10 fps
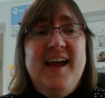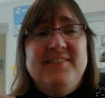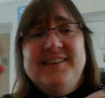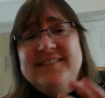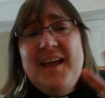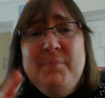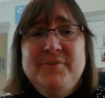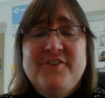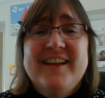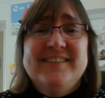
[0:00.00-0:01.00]
as the
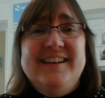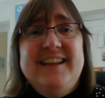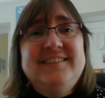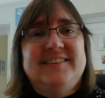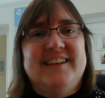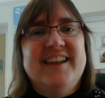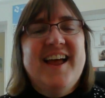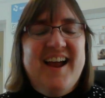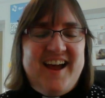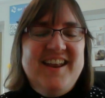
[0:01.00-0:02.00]
disciples try to listen
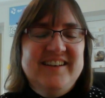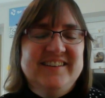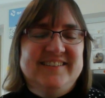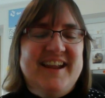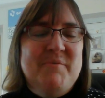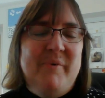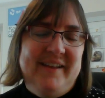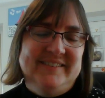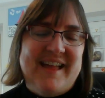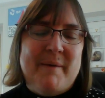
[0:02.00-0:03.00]
and understand
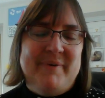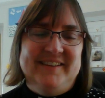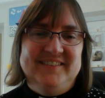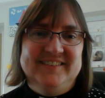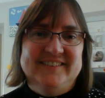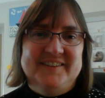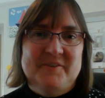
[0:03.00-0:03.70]
what has happened.